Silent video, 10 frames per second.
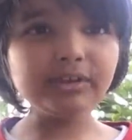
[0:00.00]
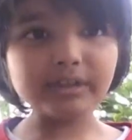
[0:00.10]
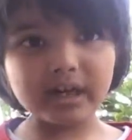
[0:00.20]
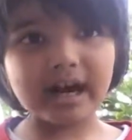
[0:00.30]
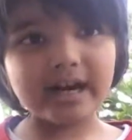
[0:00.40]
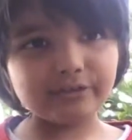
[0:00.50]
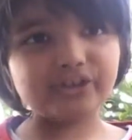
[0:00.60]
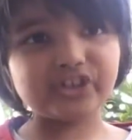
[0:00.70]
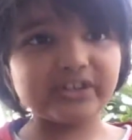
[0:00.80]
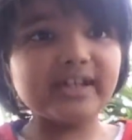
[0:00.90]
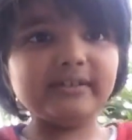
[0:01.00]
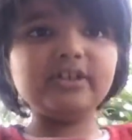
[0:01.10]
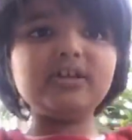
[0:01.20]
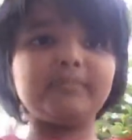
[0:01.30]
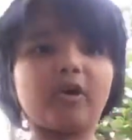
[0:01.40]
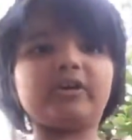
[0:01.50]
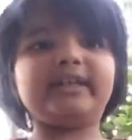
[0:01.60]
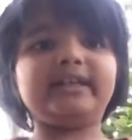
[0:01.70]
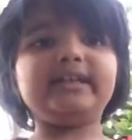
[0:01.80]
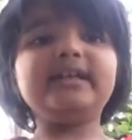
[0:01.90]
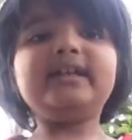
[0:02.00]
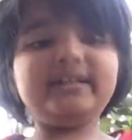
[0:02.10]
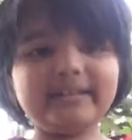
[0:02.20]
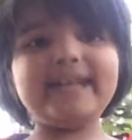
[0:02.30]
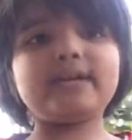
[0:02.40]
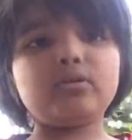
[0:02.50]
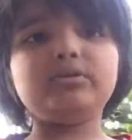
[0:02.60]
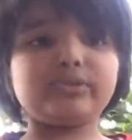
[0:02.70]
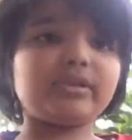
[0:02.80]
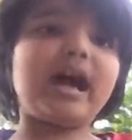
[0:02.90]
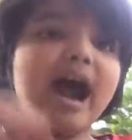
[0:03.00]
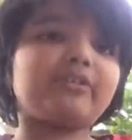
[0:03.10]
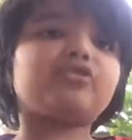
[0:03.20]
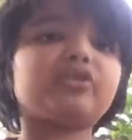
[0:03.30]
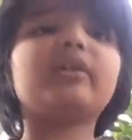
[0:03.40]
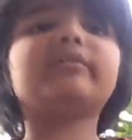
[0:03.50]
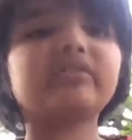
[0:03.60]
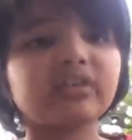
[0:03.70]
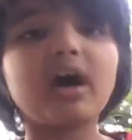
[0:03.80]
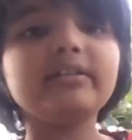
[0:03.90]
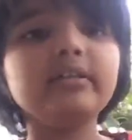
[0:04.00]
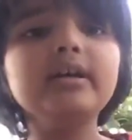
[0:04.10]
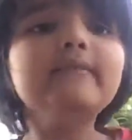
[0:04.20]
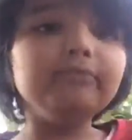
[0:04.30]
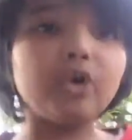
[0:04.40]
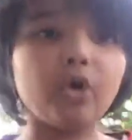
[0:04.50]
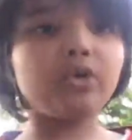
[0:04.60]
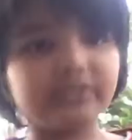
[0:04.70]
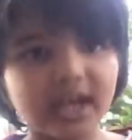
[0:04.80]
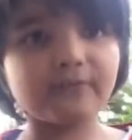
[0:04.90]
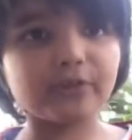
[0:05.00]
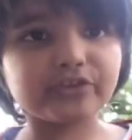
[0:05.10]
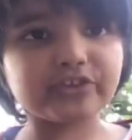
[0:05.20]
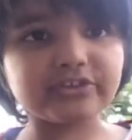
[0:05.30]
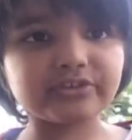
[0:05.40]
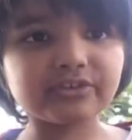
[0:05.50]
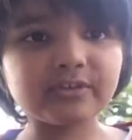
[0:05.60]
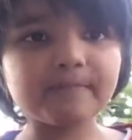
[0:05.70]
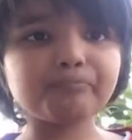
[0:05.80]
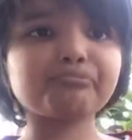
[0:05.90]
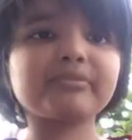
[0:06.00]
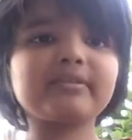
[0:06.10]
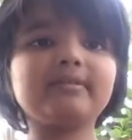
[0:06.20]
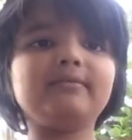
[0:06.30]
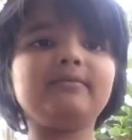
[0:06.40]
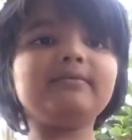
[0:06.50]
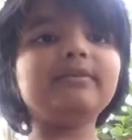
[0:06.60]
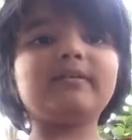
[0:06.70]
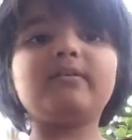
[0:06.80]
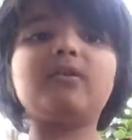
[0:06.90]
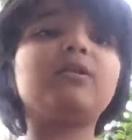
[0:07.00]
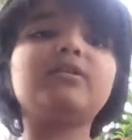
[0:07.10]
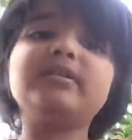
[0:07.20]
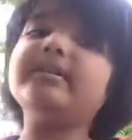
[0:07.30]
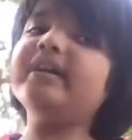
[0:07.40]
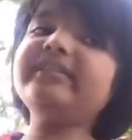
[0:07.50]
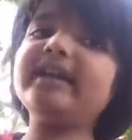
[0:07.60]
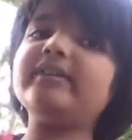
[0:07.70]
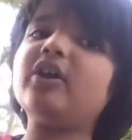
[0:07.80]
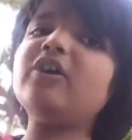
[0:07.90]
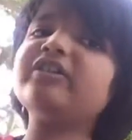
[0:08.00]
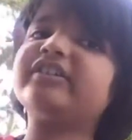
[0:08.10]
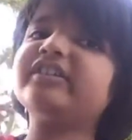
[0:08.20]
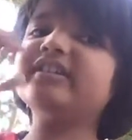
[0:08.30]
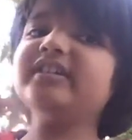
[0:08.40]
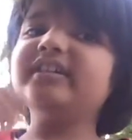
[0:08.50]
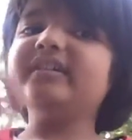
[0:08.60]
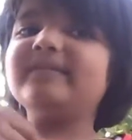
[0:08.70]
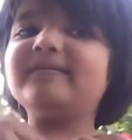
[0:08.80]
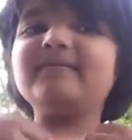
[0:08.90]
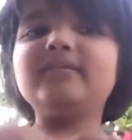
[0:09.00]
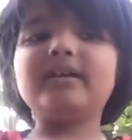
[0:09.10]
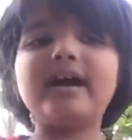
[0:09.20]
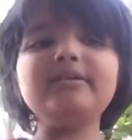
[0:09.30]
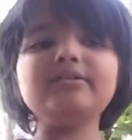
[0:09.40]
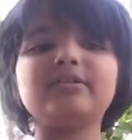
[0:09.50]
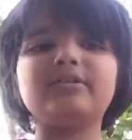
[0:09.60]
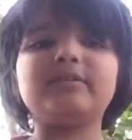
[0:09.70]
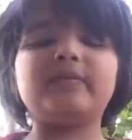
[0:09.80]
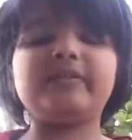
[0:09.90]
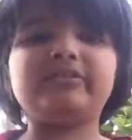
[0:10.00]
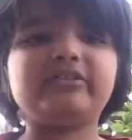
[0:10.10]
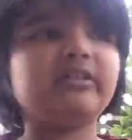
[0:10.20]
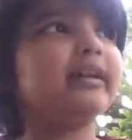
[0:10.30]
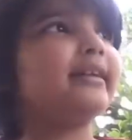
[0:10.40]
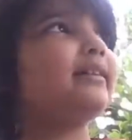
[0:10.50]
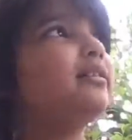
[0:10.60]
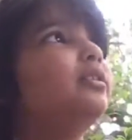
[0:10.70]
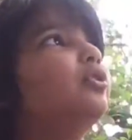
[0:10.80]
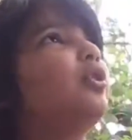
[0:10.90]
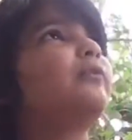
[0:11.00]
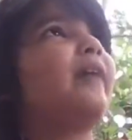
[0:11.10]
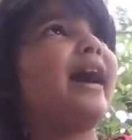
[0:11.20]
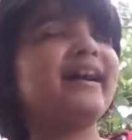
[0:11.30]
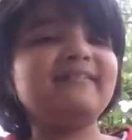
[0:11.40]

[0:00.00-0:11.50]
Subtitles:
hydrogen in your body is equal to the hydrogen of the sun. No differences. Oh, it's getting hot. I don't know if it's like no fan.